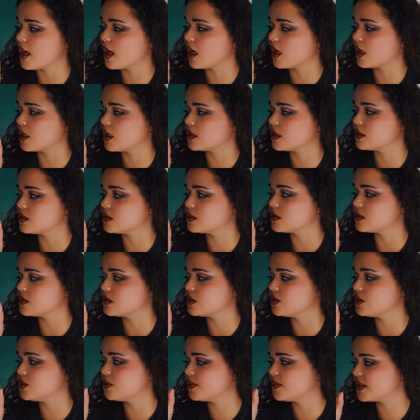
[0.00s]
And
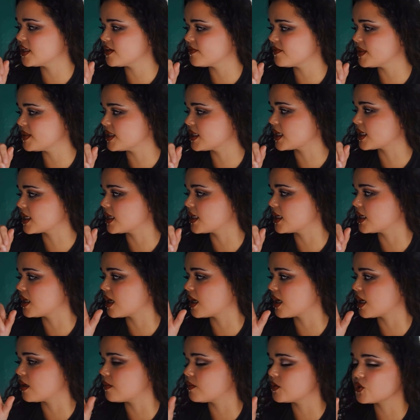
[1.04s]
you believe me like a
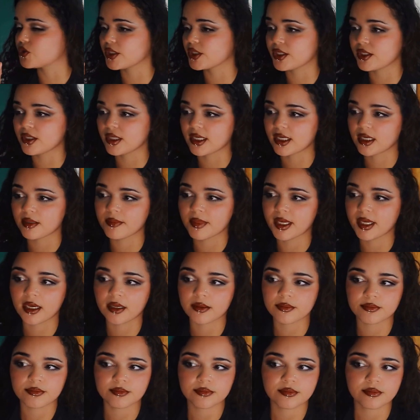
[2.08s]
god, I'll betray you like a
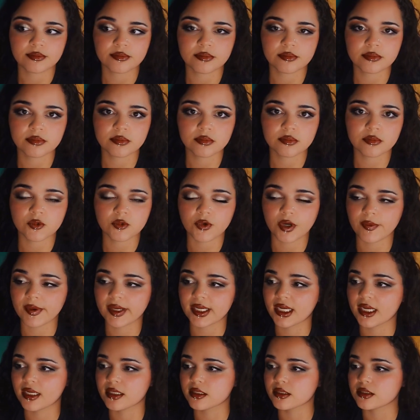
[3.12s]
man. Great
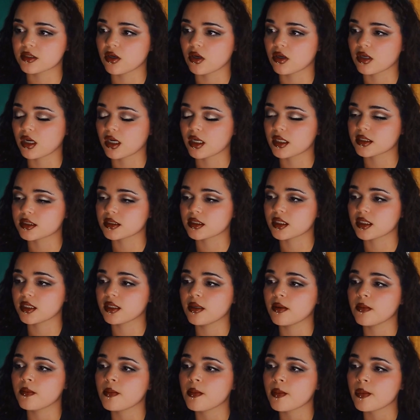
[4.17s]
way to end a song,
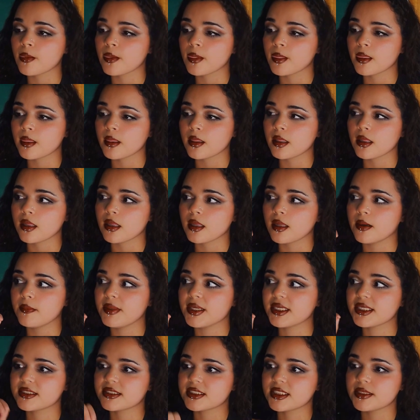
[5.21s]
honestly.
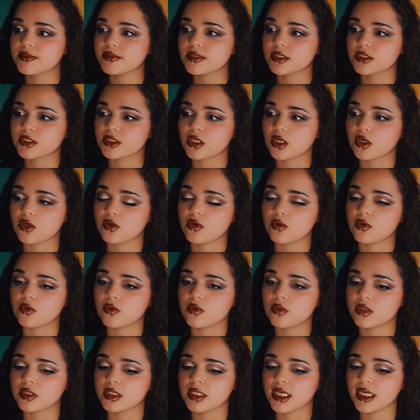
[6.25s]
But it seems as
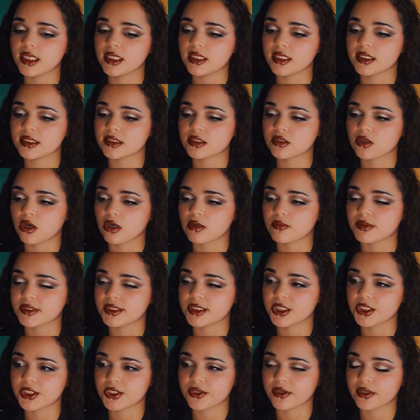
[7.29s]
though in this song
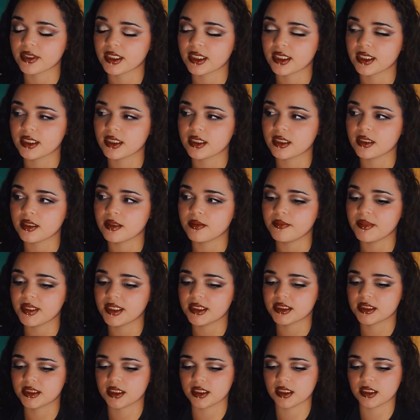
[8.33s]
particularly,
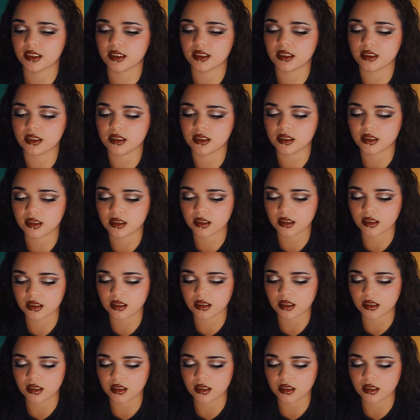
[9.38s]
Mitski